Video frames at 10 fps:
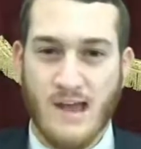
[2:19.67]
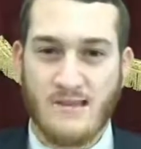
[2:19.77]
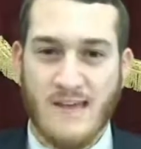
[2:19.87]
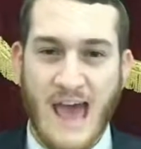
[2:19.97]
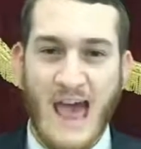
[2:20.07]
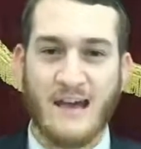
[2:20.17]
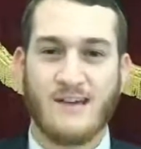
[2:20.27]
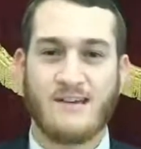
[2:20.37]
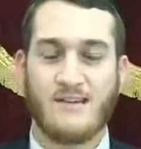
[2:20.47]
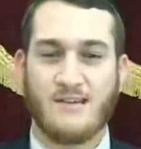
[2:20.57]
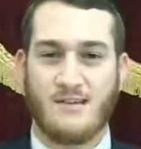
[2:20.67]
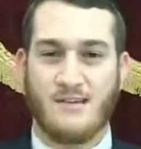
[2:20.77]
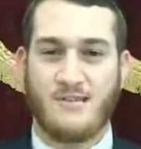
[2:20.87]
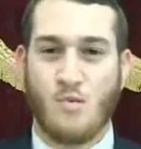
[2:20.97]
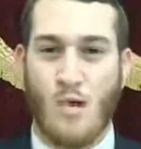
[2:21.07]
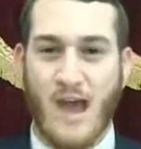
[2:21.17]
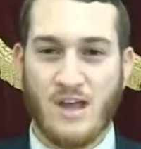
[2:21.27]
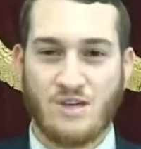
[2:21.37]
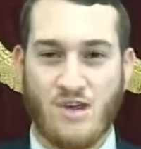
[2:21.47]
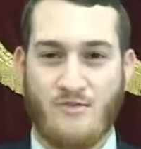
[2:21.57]
attack the
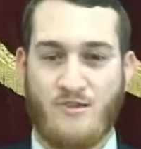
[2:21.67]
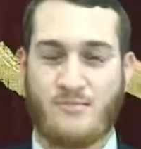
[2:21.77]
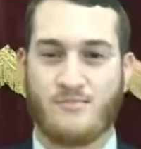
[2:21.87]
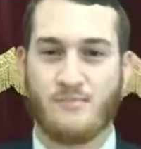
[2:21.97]
wagon driver.